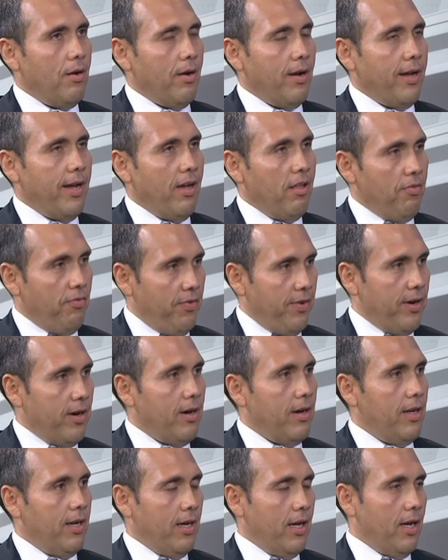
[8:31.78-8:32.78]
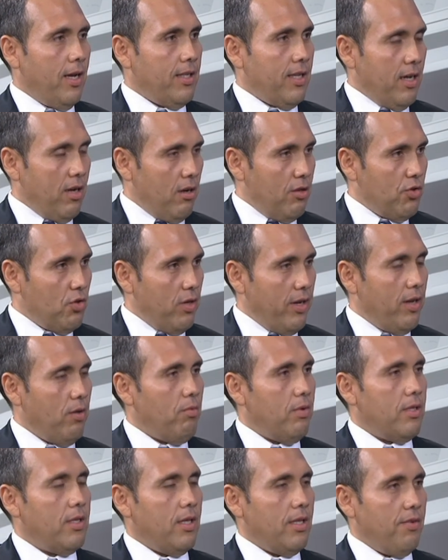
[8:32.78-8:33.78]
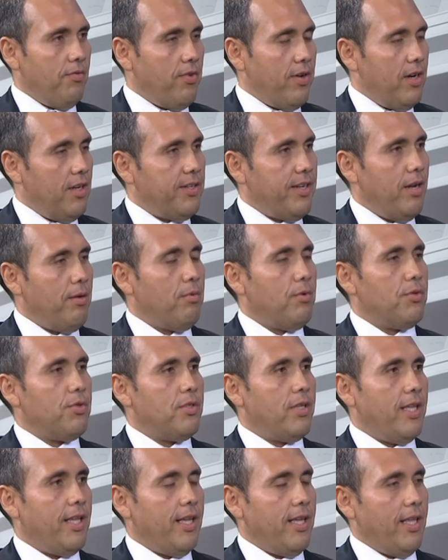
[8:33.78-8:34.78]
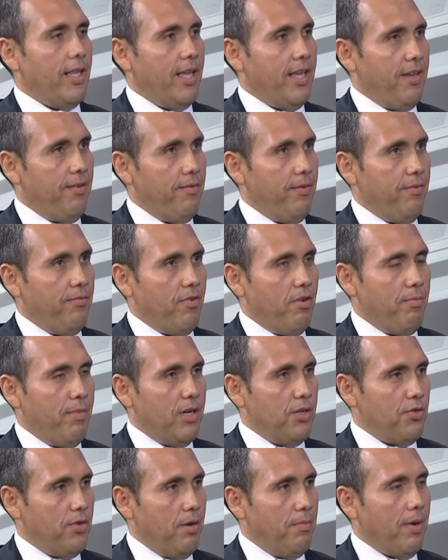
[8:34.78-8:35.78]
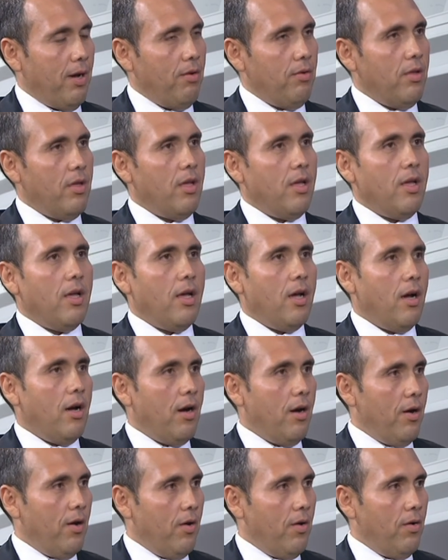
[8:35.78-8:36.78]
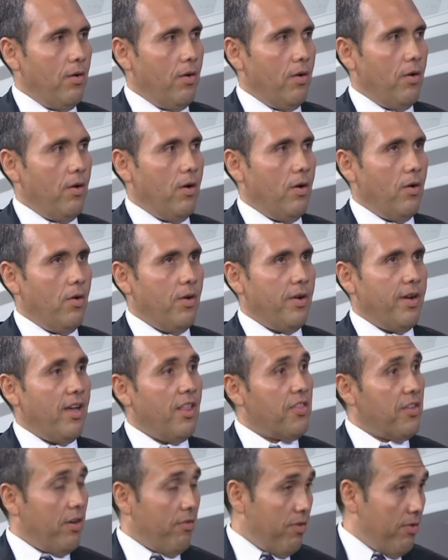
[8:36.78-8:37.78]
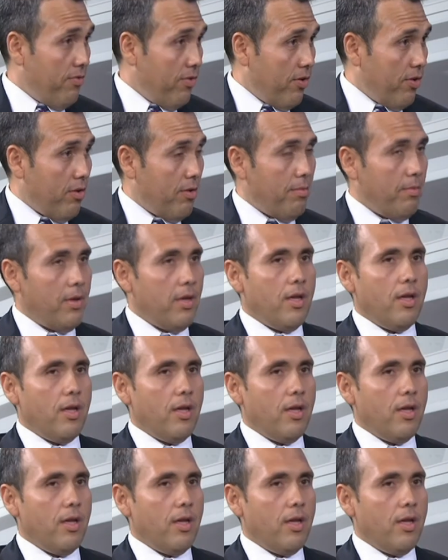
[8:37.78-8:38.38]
health fair at the Consulate with the different tables. They give information about healthcare reform,